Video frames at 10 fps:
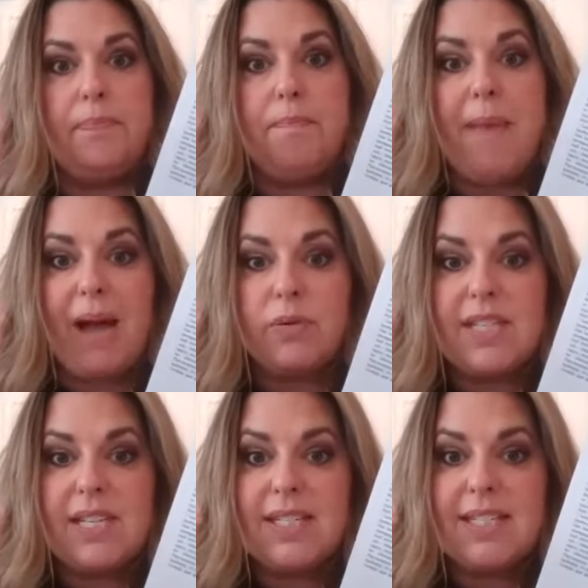
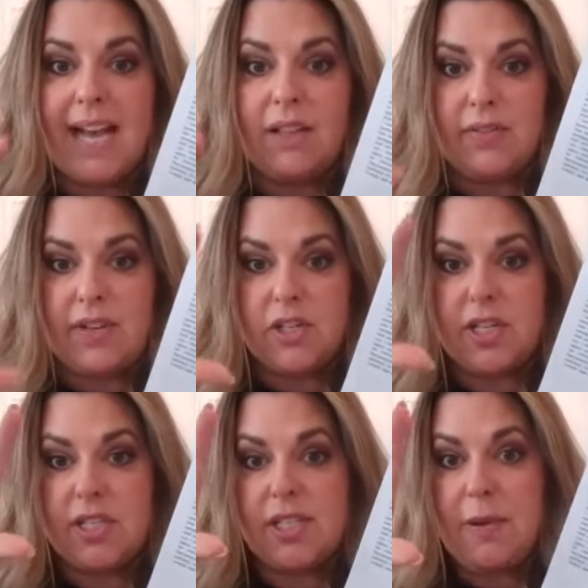Mounted
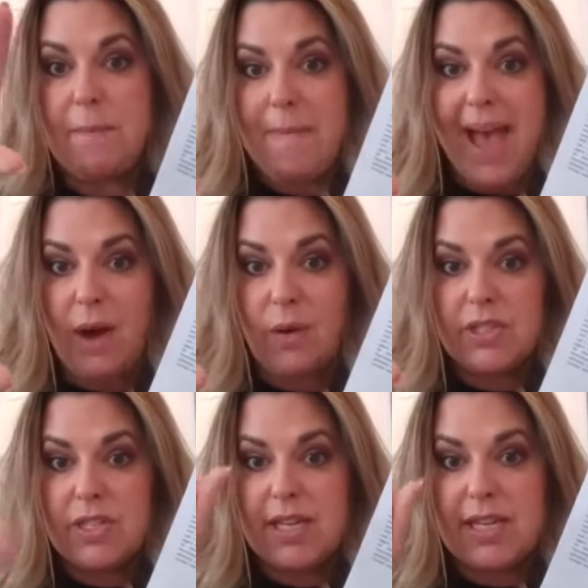televisions, the
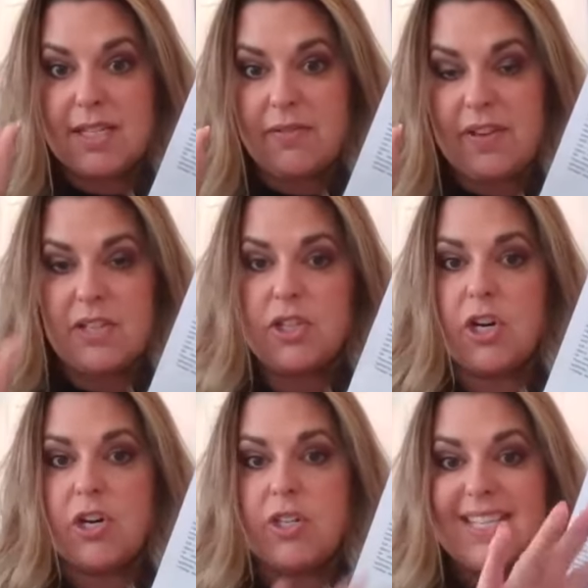mount is a
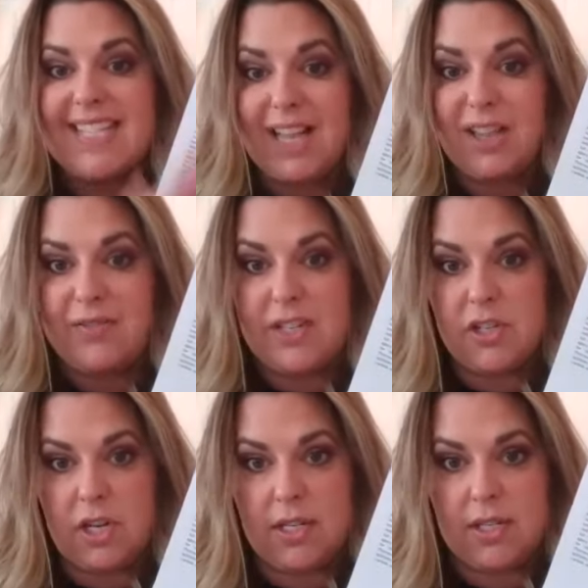fixture, the
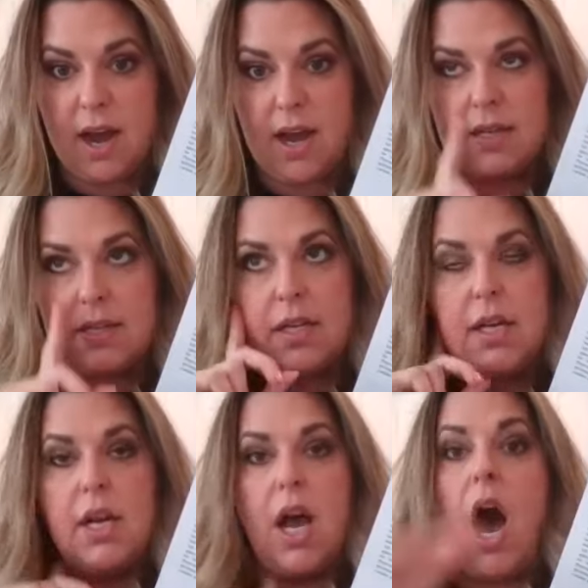television is not.
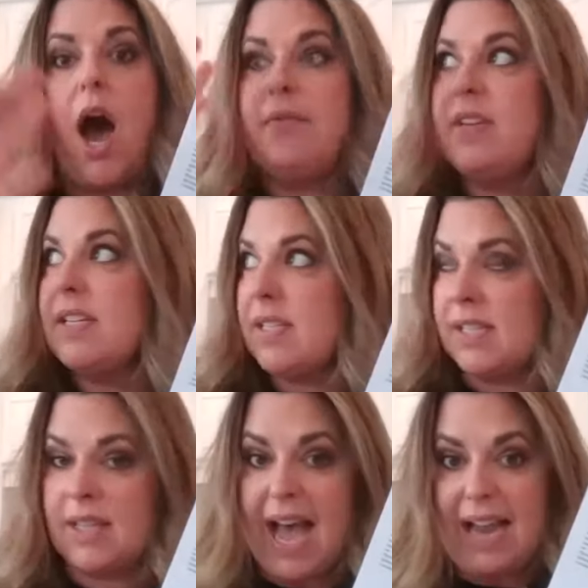
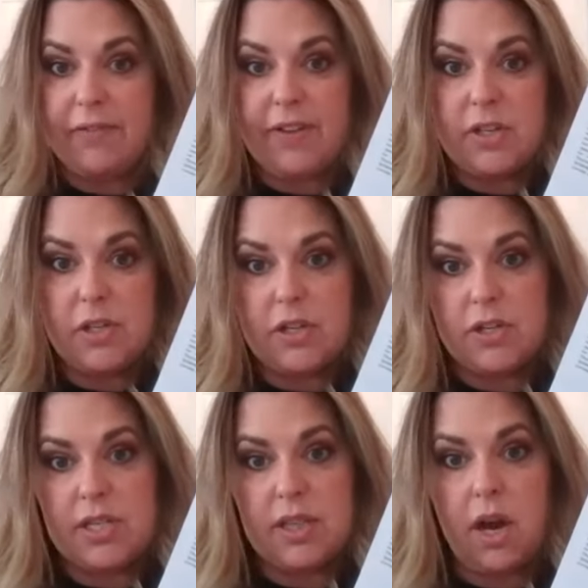Obviously, light
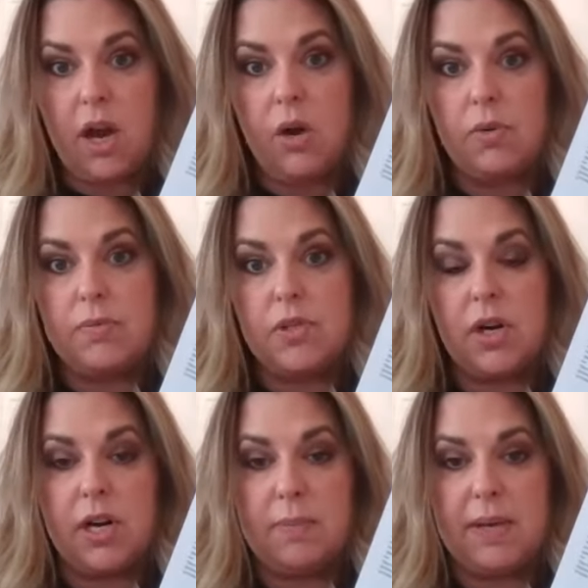fixtures in the homes
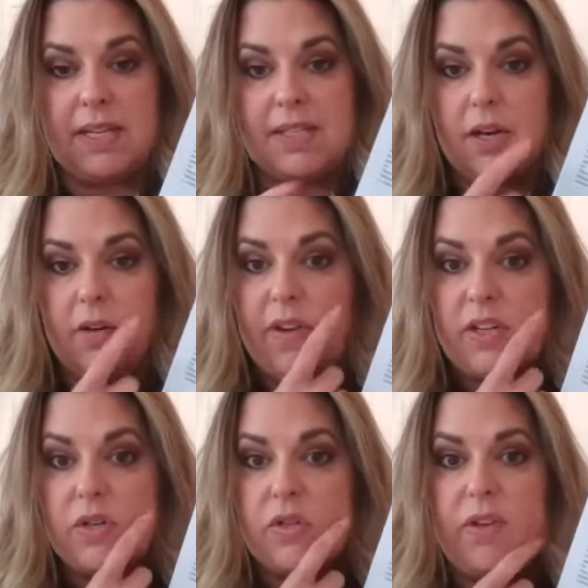are going to be considered
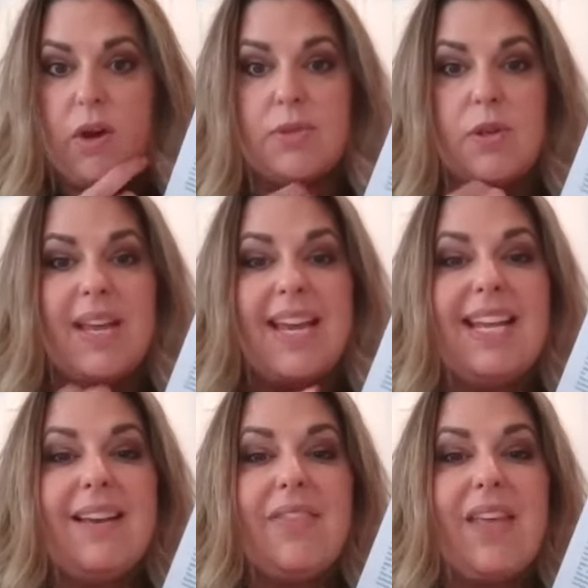fixtures of the home. So
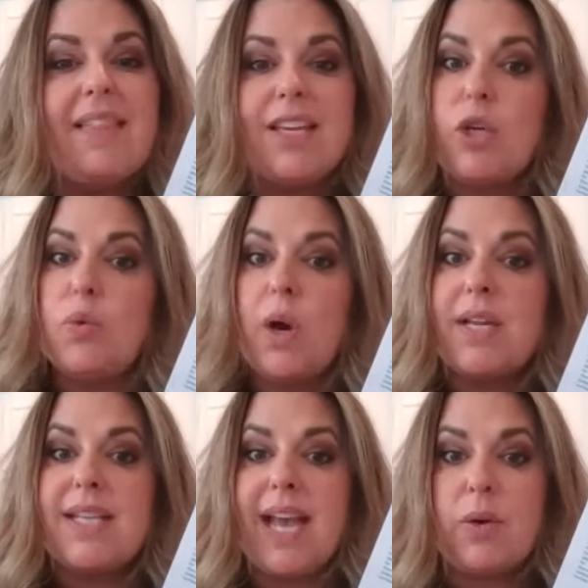any of that you
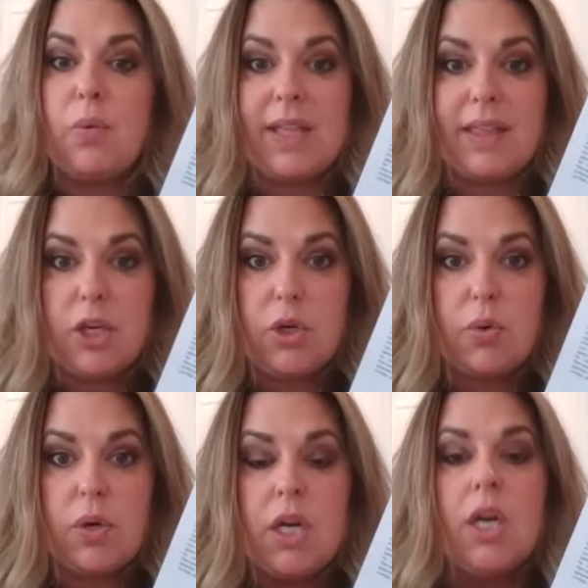want to take with
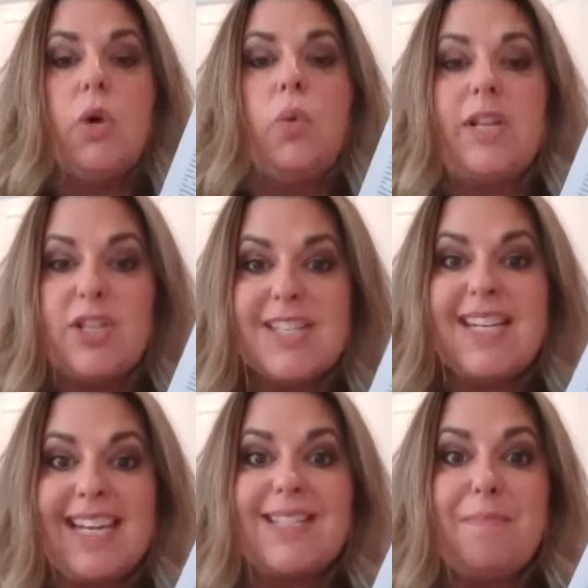you, we just
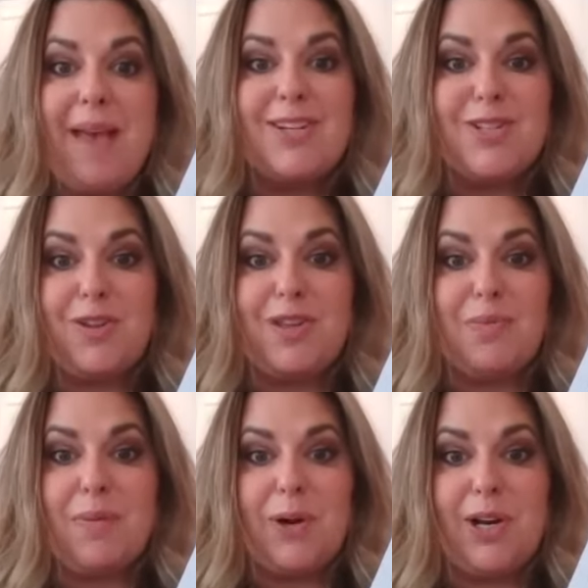need to make sure
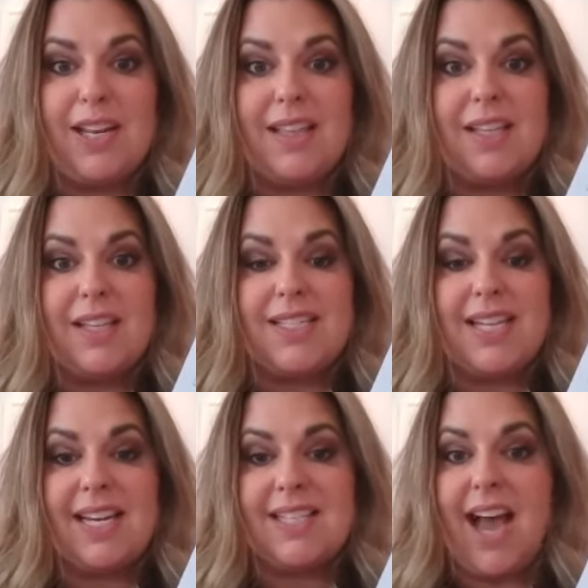that we put it in the
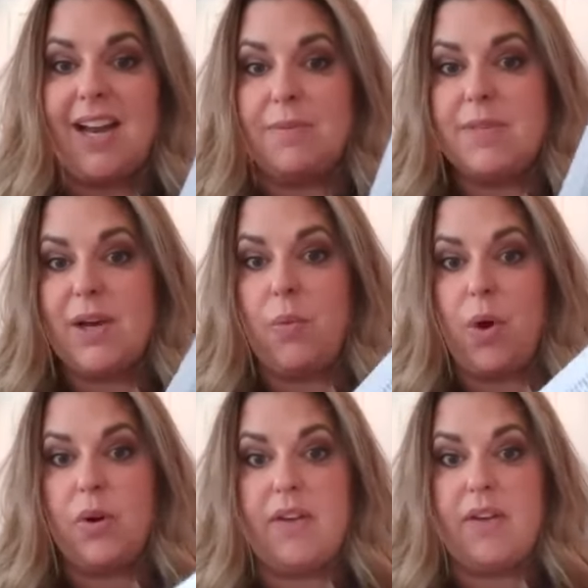listing as items that
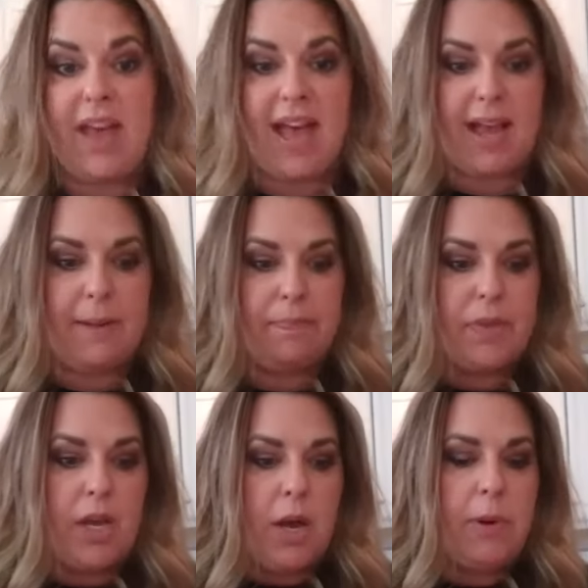won't convey.
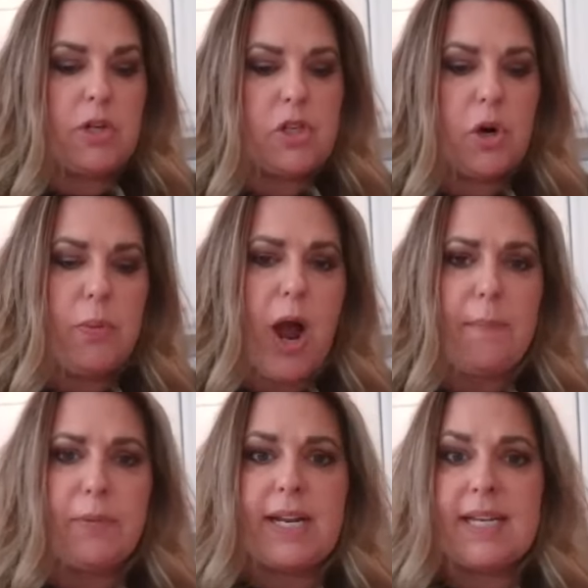Personal
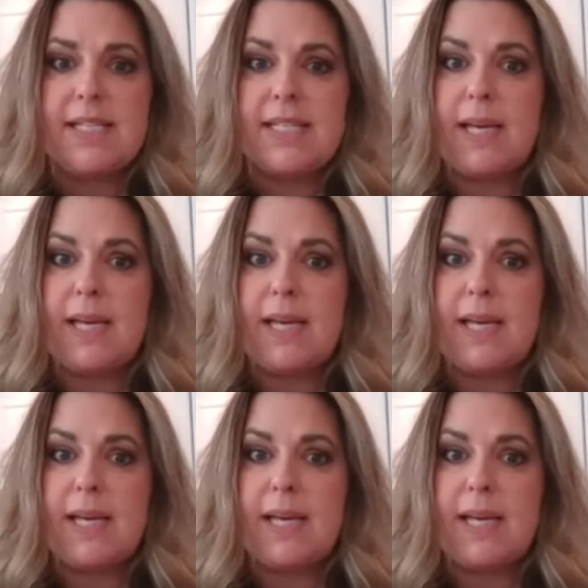property is